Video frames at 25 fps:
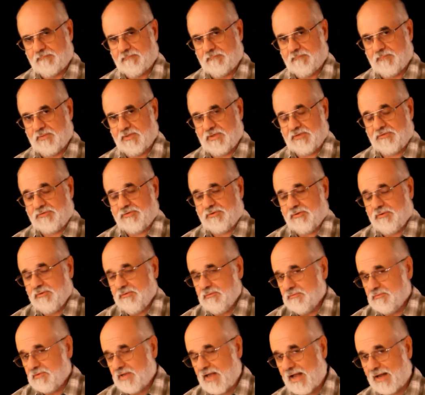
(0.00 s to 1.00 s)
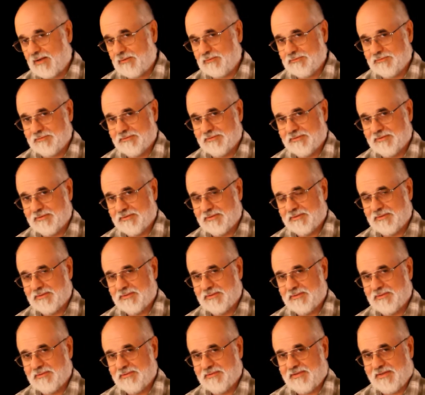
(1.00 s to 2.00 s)
But it turns out
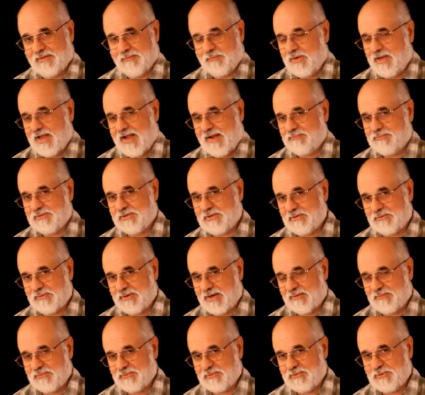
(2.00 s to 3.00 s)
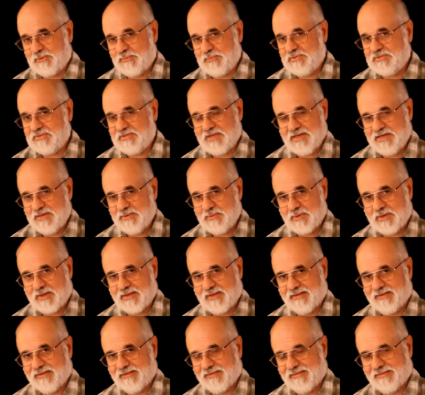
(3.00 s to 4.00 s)
that we have to interact with humans anyway.
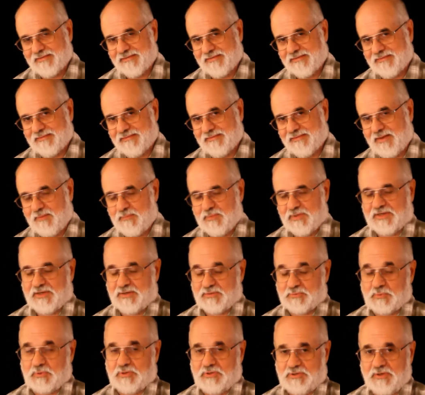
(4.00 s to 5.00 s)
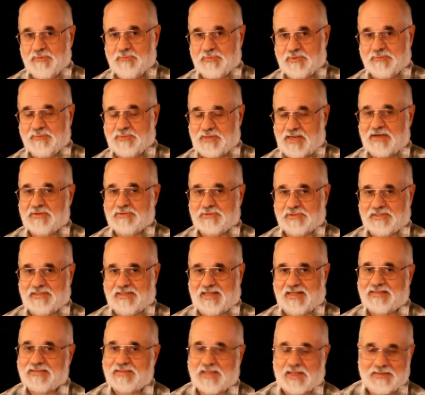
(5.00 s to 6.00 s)
And because we're human, we actually
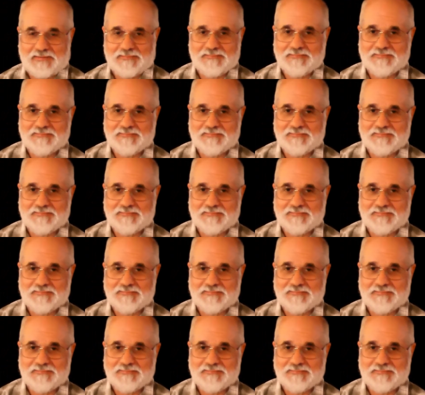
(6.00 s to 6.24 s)
like that.